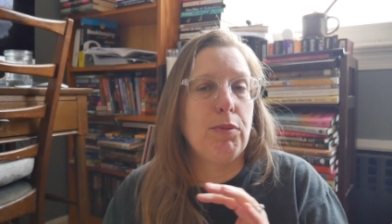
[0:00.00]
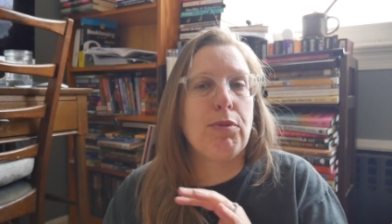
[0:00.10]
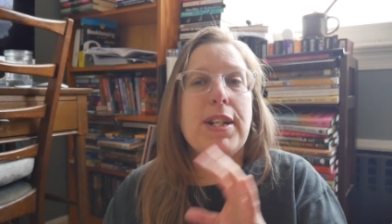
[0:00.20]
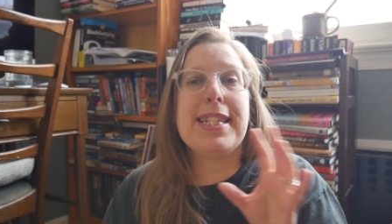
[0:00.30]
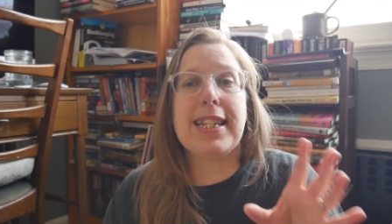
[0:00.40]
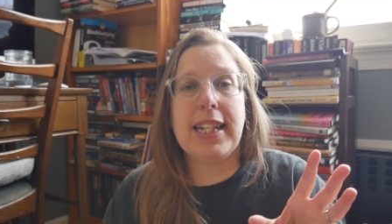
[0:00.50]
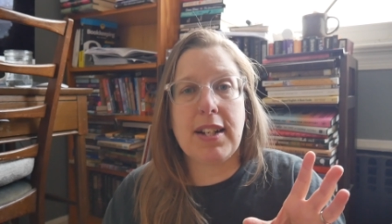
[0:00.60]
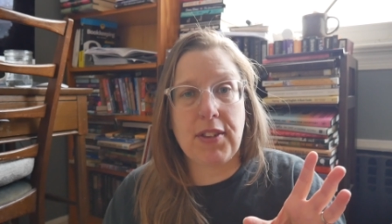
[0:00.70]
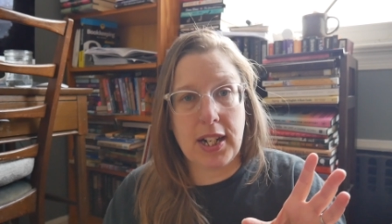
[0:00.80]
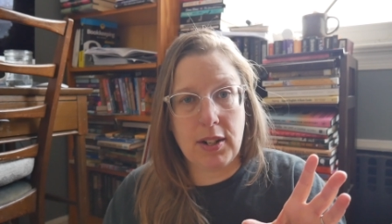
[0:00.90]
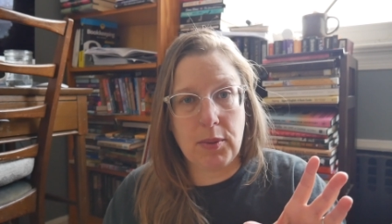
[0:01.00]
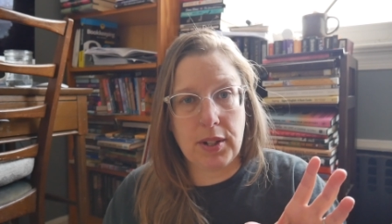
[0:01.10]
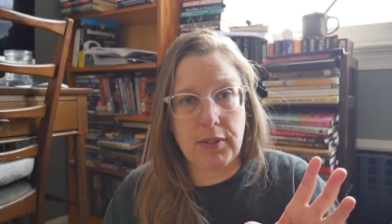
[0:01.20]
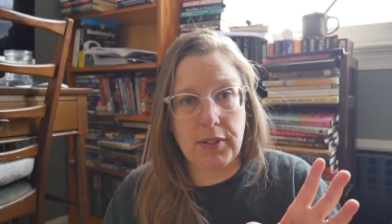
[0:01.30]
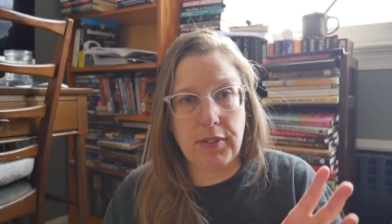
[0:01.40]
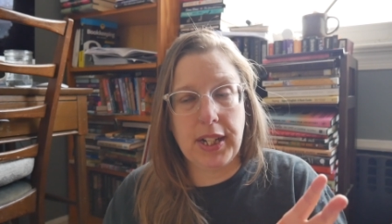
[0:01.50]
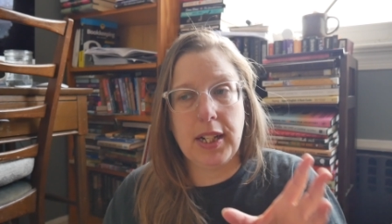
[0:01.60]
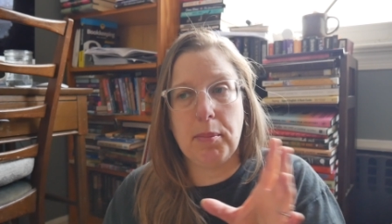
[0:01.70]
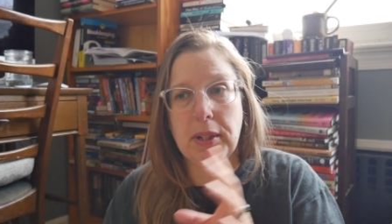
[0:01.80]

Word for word: recently enough that I don't want to reread it,